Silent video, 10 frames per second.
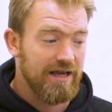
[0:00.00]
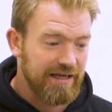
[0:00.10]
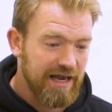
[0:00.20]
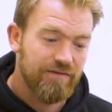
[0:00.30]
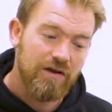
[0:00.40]

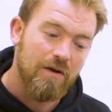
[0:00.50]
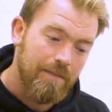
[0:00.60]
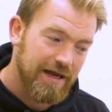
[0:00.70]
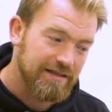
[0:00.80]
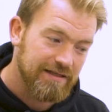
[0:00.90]
Again, if you go
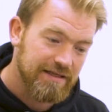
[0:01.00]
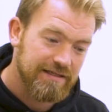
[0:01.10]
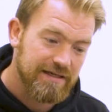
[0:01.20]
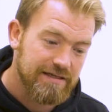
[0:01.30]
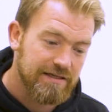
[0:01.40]
back to this
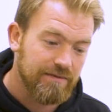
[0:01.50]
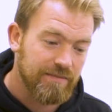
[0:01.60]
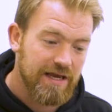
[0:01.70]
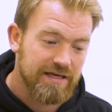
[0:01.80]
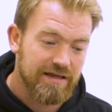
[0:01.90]

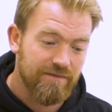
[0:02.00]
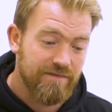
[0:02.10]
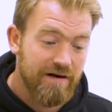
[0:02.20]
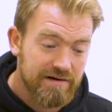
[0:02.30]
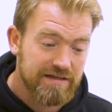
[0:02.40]
system, it's a
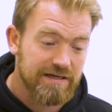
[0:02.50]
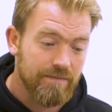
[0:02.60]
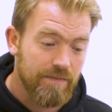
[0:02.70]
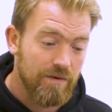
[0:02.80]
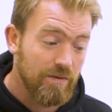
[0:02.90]
very
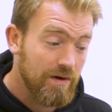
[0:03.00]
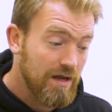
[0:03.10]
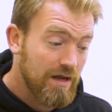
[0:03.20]
simple